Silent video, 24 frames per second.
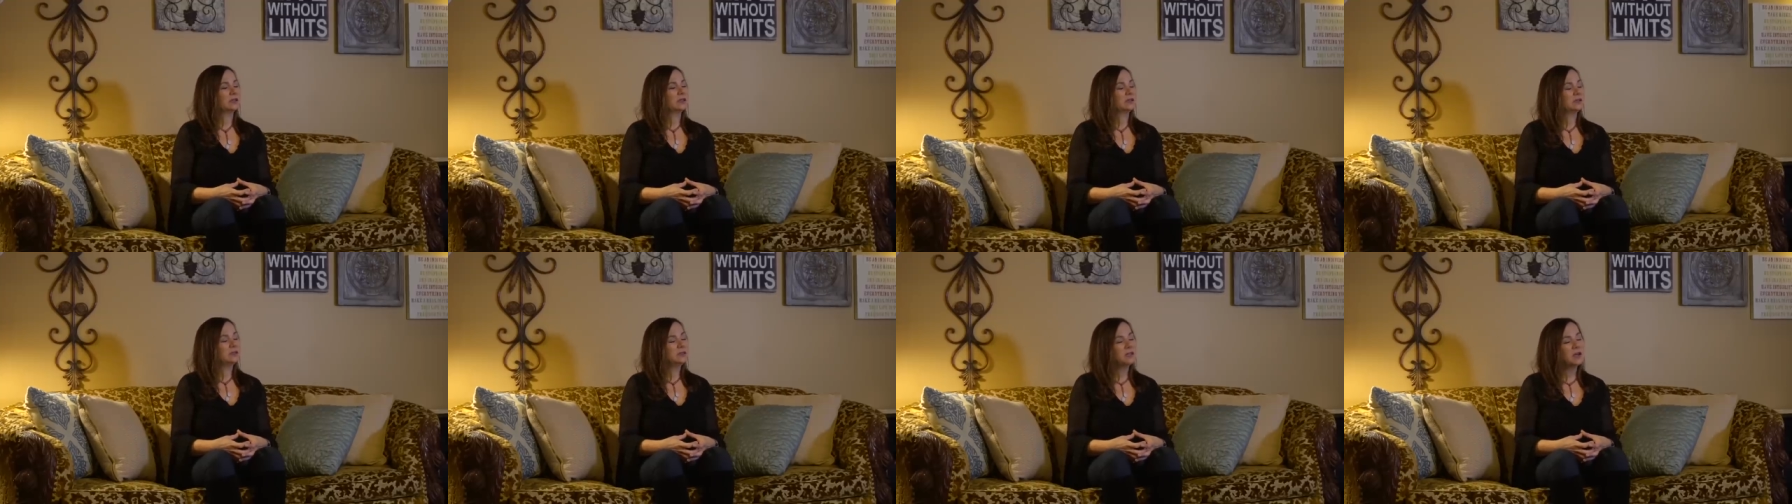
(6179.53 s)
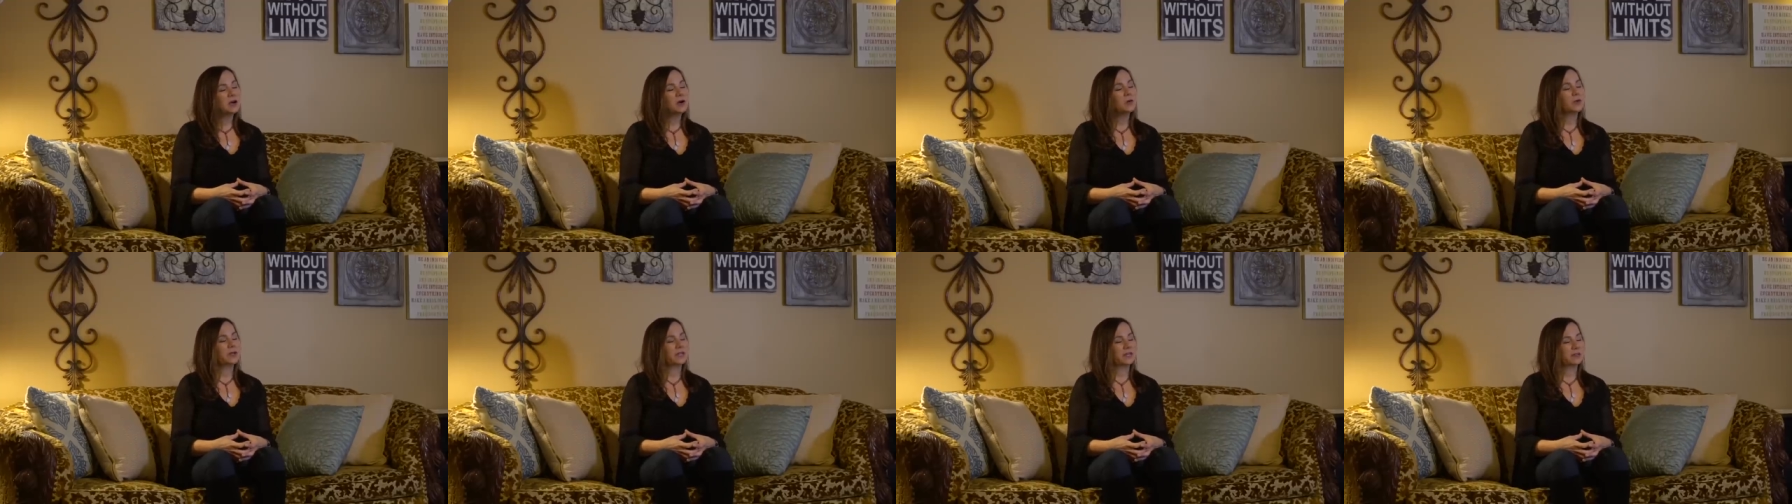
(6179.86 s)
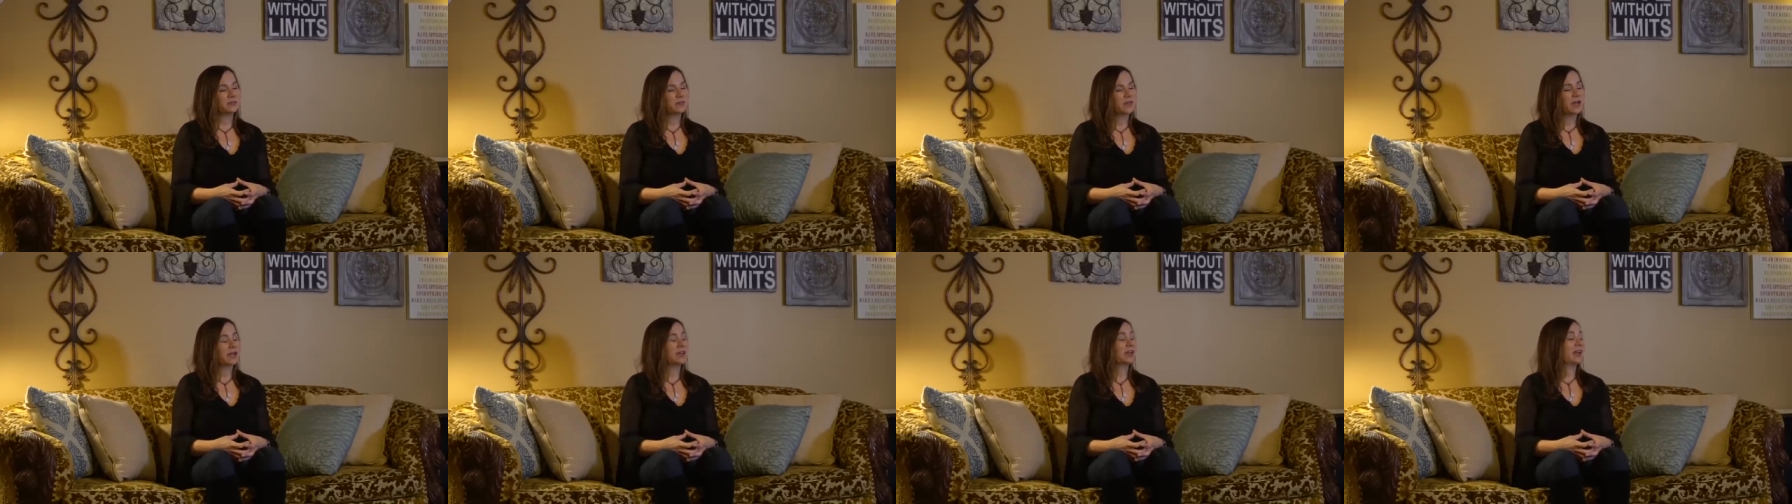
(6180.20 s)
knowing
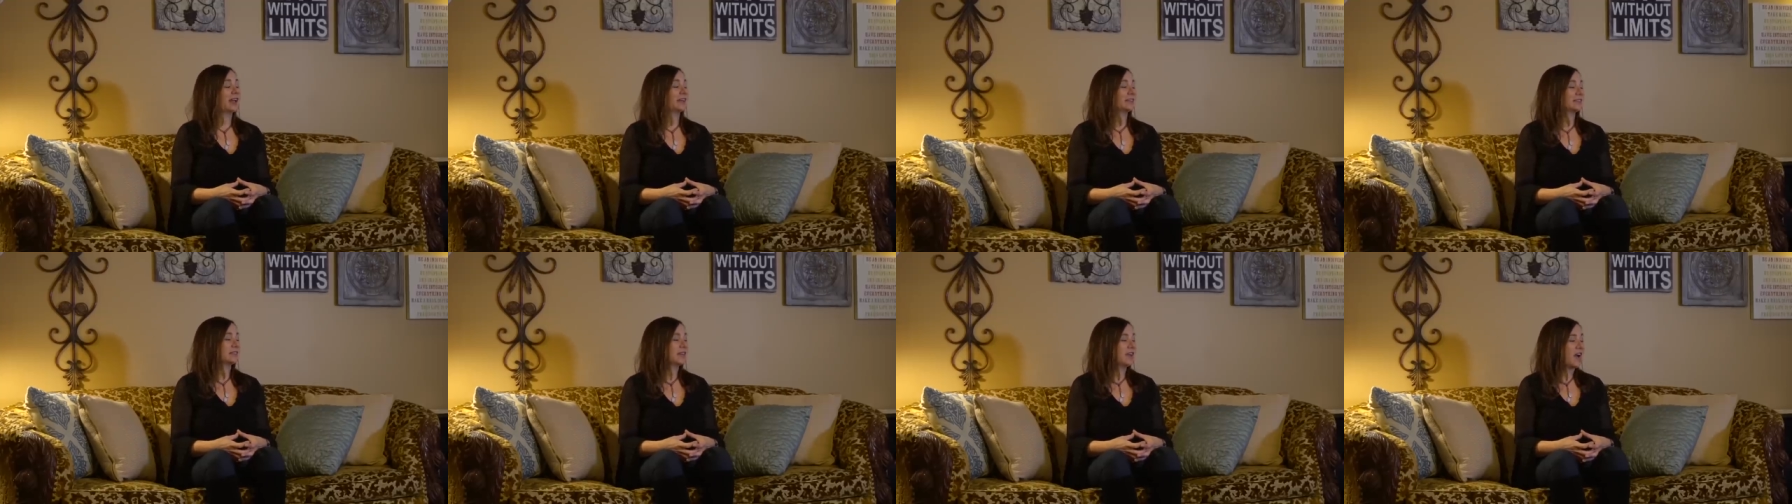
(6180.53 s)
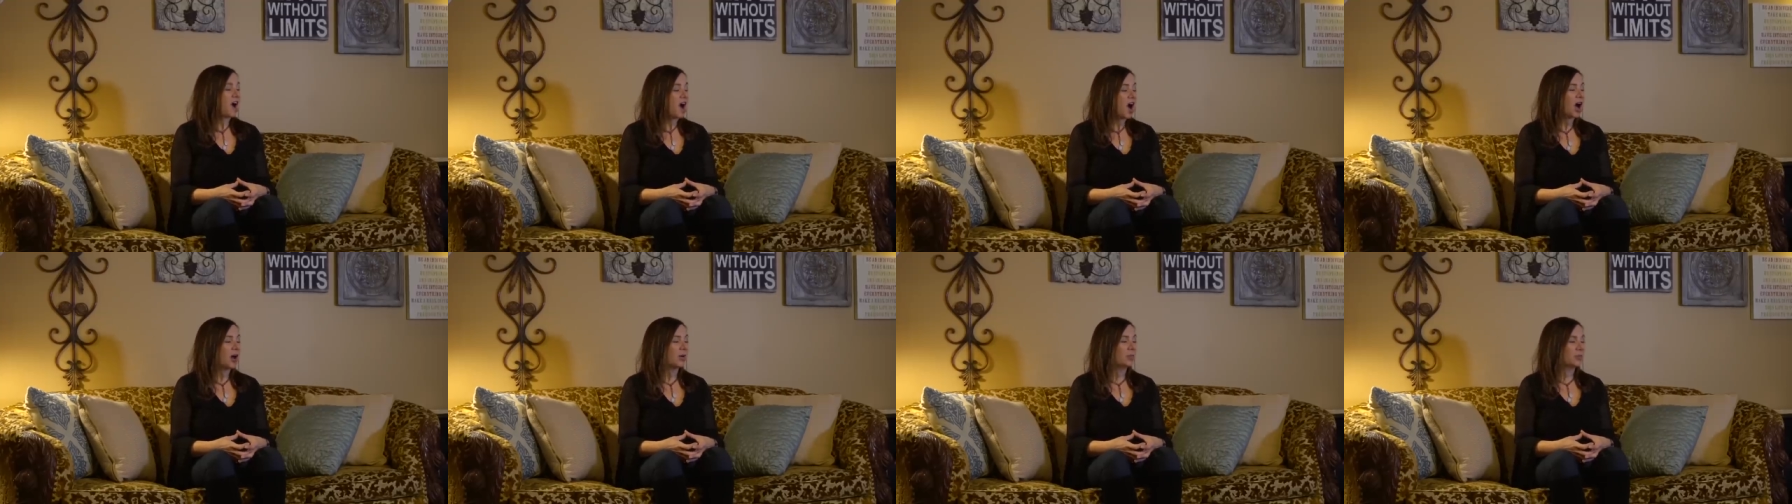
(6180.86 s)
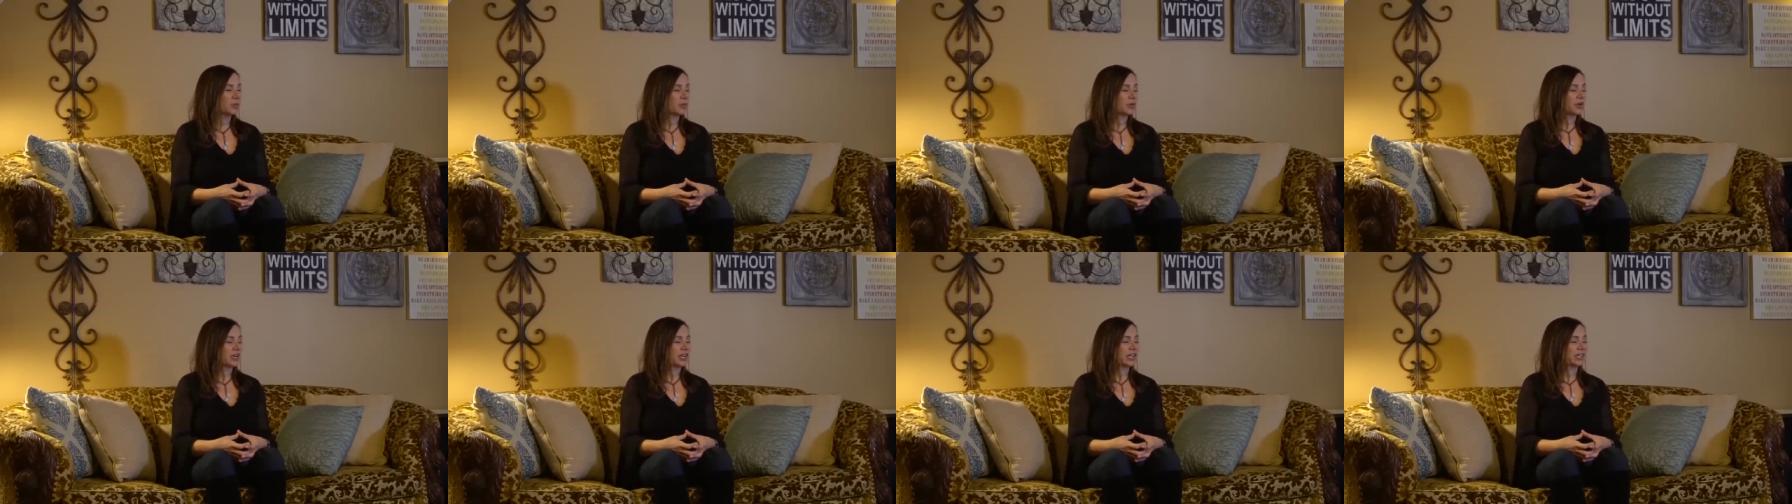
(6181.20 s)
that as they
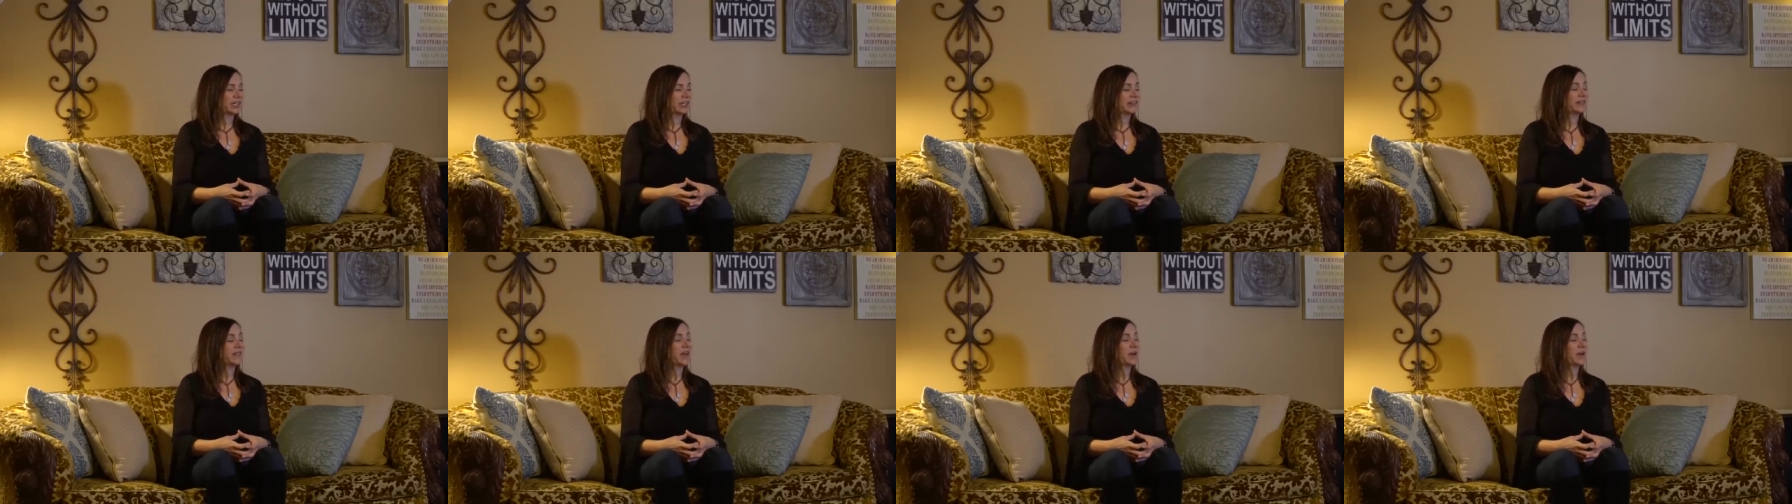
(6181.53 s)
operate in